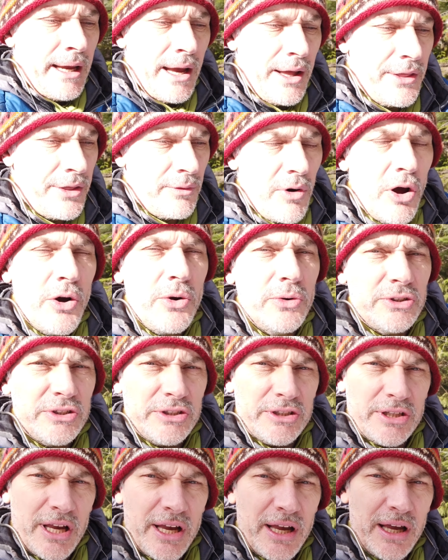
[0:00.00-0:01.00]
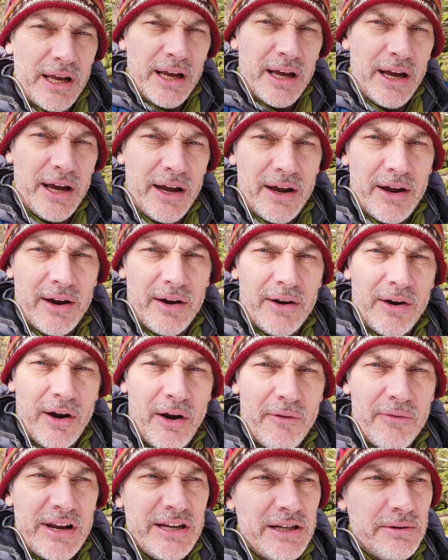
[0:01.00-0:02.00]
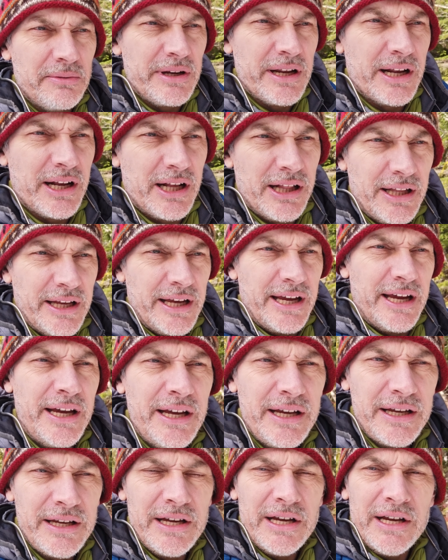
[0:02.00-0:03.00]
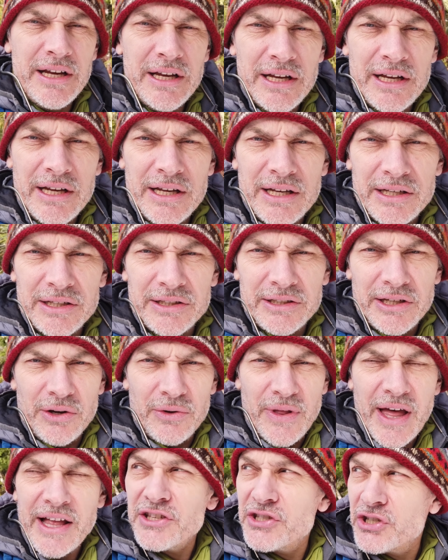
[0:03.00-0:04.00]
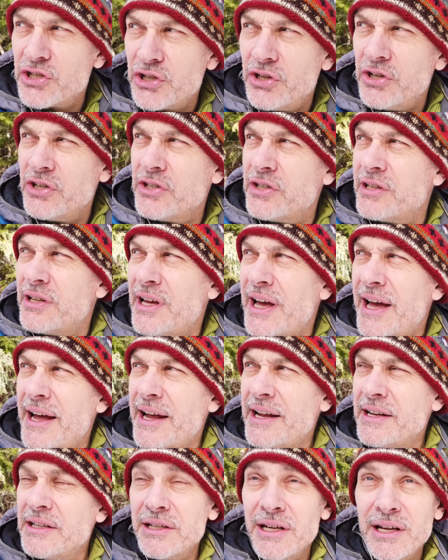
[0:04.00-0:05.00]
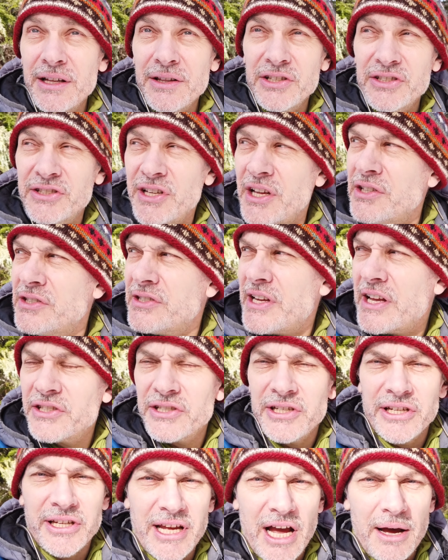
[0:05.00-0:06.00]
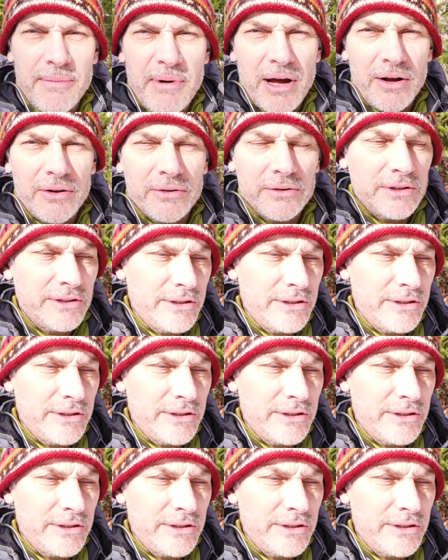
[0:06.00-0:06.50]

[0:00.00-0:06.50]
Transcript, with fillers: The roads are reasonably clear, so that's good, and the sun's actually come out.